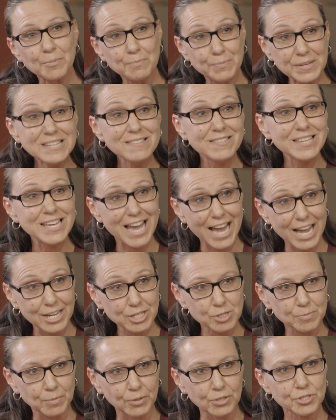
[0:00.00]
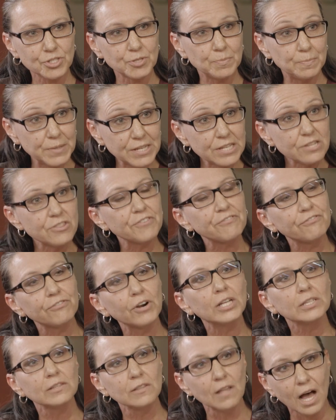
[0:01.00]
be the experts, be the
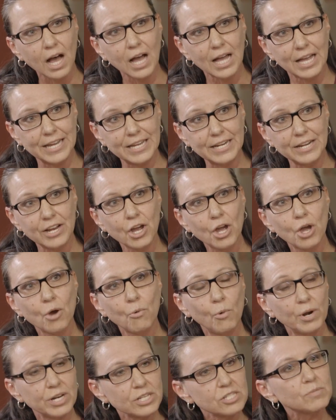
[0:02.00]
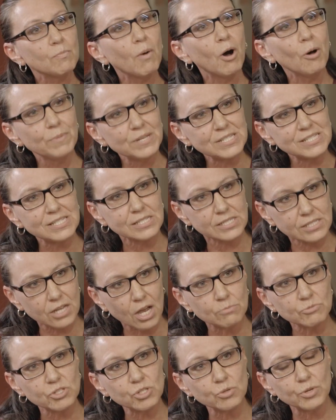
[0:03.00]
front line when a small business
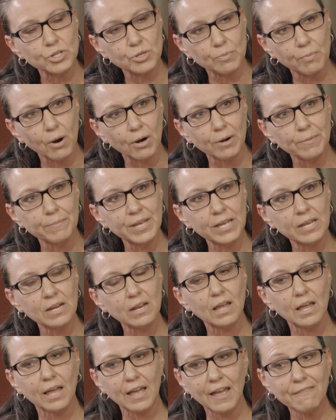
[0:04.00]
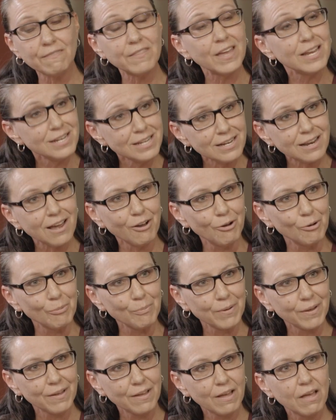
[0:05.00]
comes to a department and they need
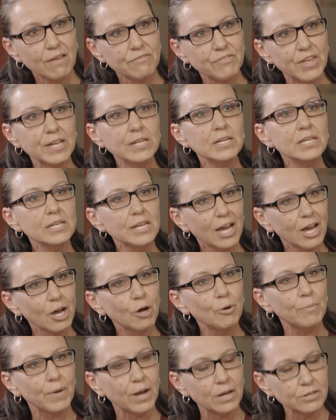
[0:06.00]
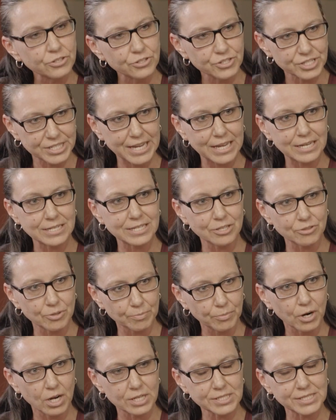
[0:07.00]
help. They need help understanding the
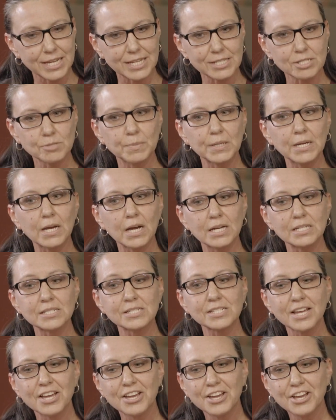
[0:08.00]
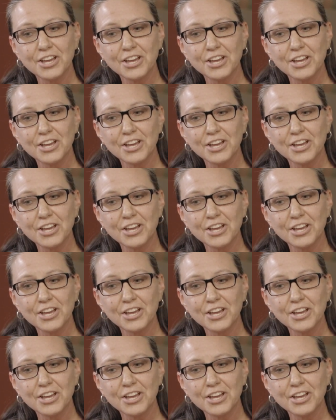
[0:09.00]
process because,